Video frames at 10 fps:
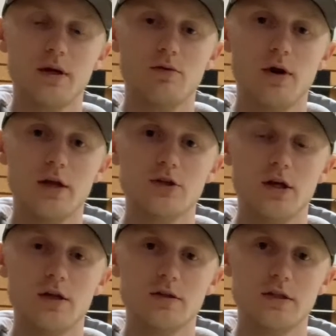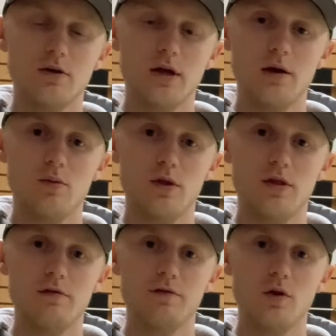range that you still get with
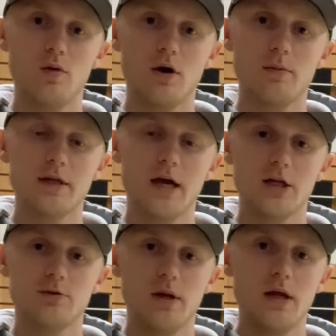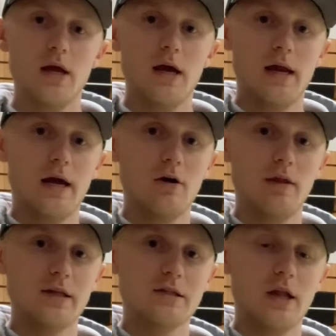the float arm attachment and how
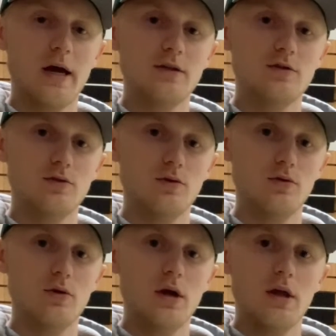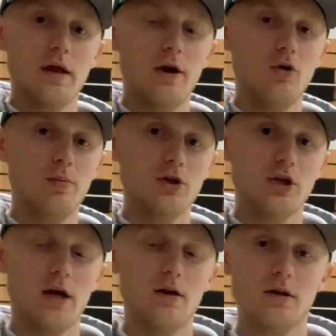that slides through that open
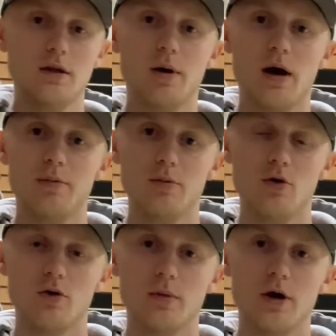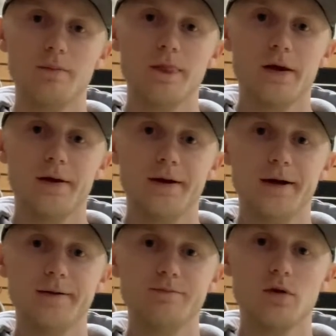channel on the pop and motor mount,
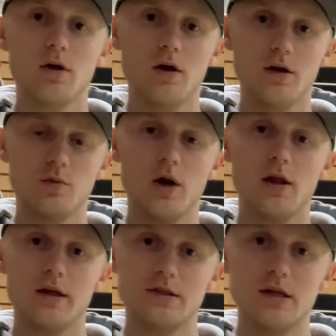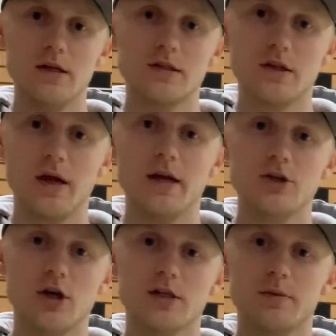as well as the slight
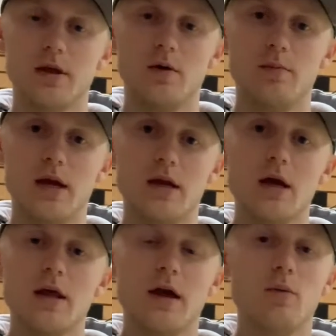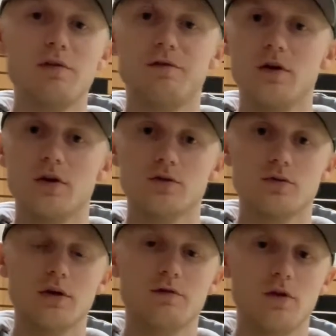adjustment that we made that we feel is
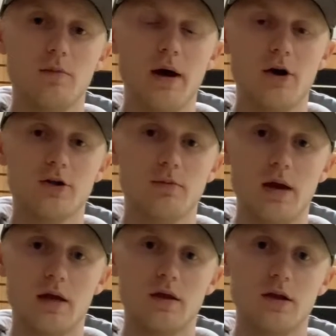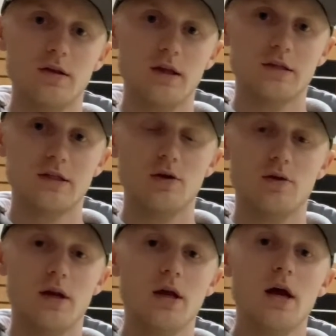really for the better to make this
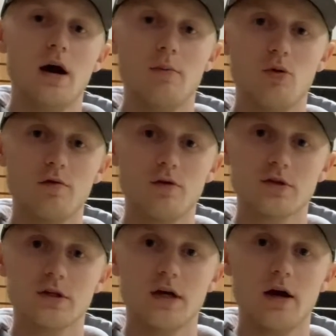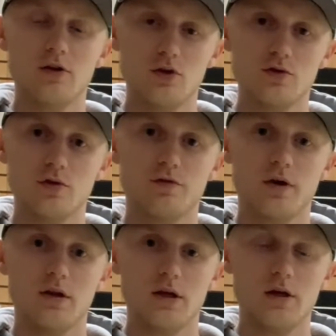unit a more versatile,
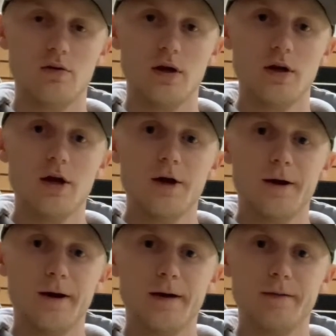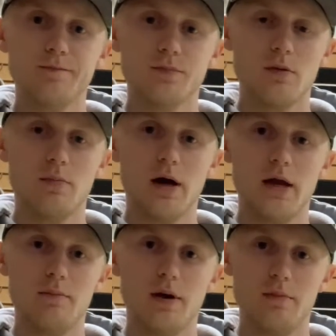user-friendly unit
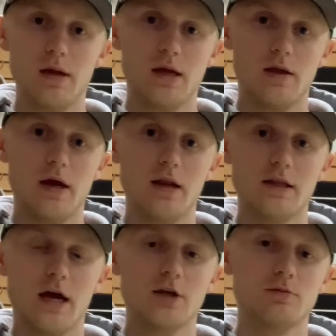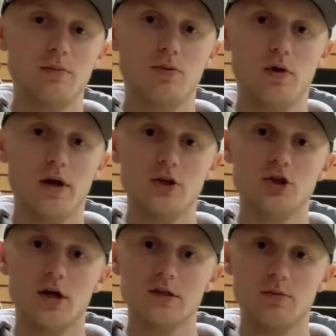by making that attachment point
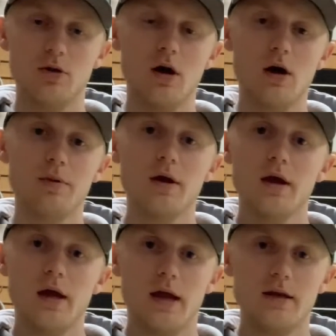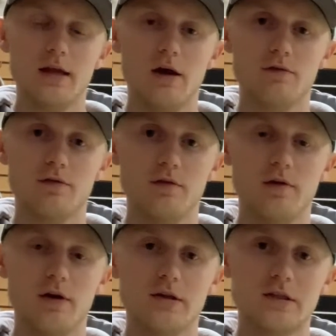adjustable up and down for the
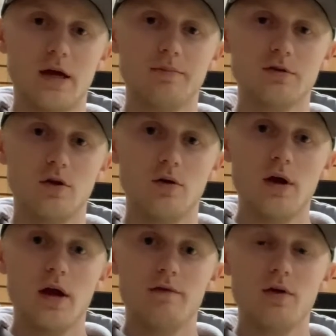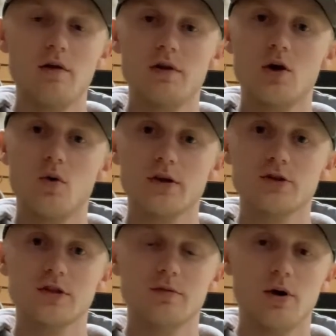various depths. So if you have any
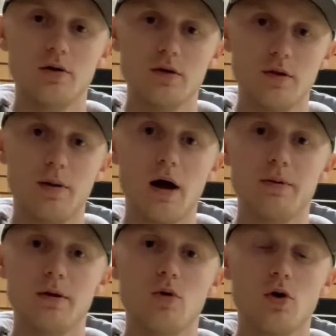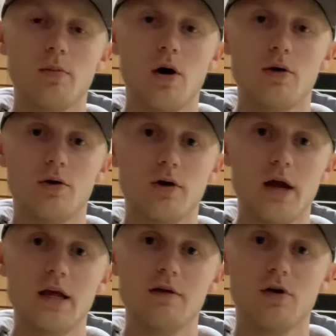questions about the pop-in motor mount or
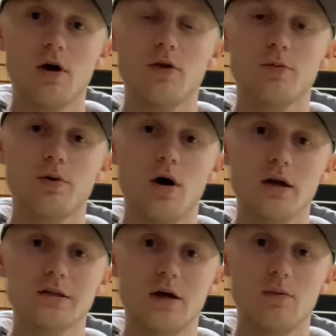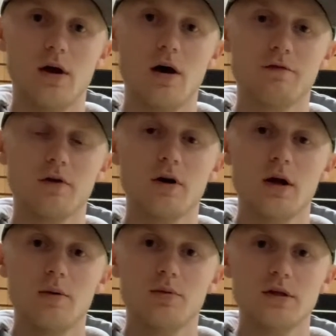any of our other products that we offer,
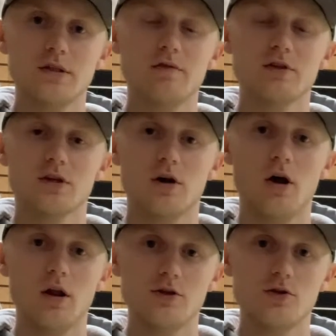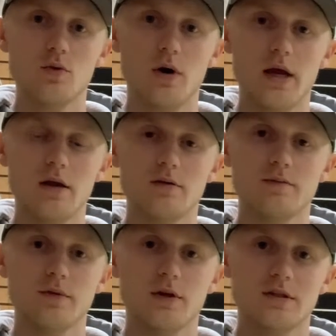please give us a call at
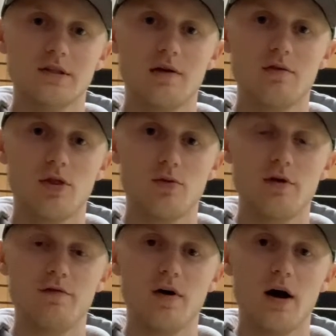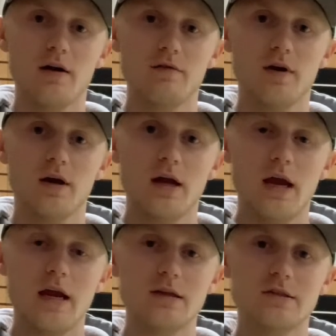
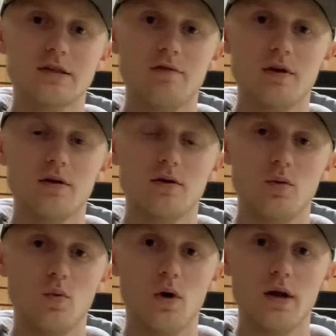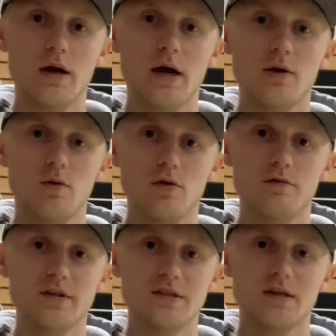218-735-8719 or
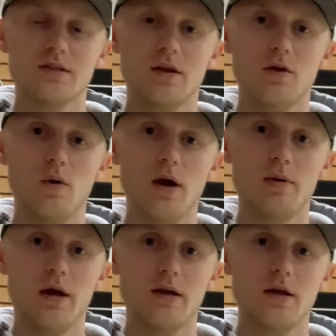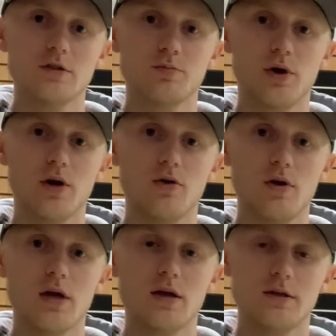visit us on the web at
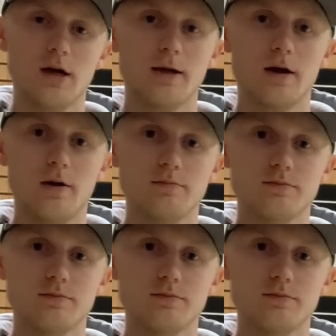springcreek.com.